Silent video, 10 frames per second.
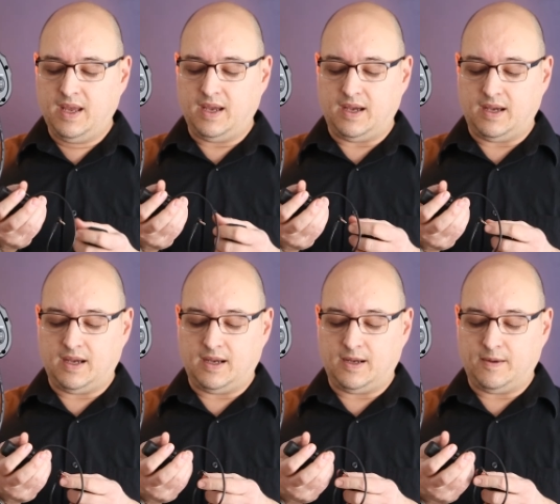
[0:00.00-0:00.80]

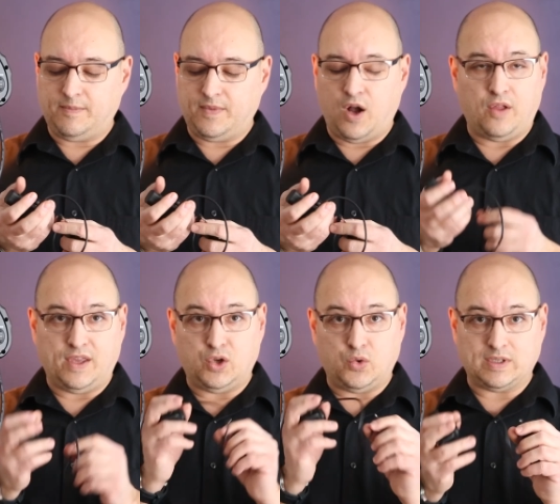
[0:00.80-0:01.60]
All they
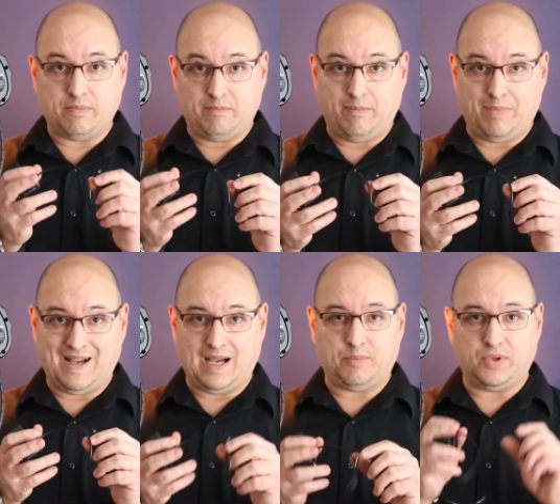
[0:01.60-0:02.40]
do is
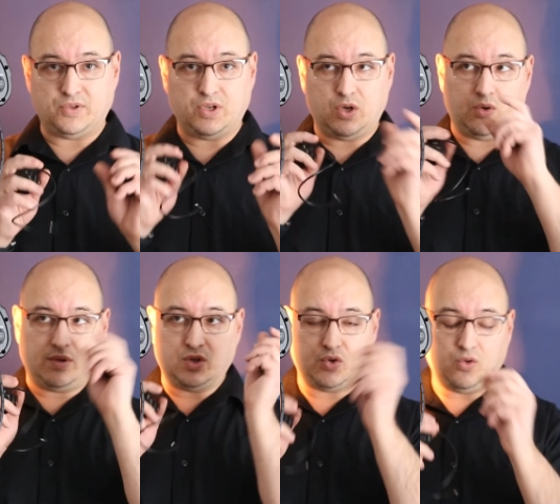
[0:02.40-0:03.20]
pop. There's no
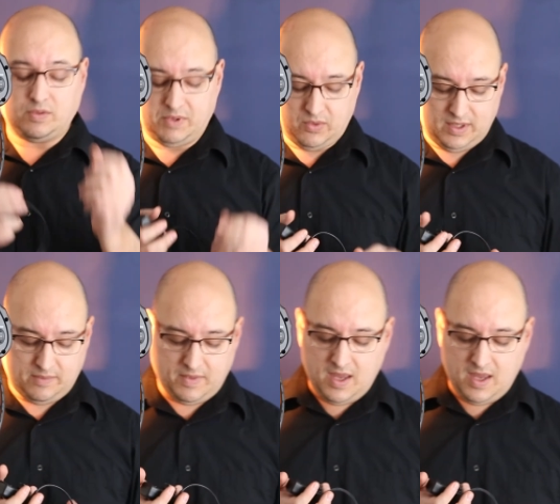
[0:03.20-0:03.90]
controls between them.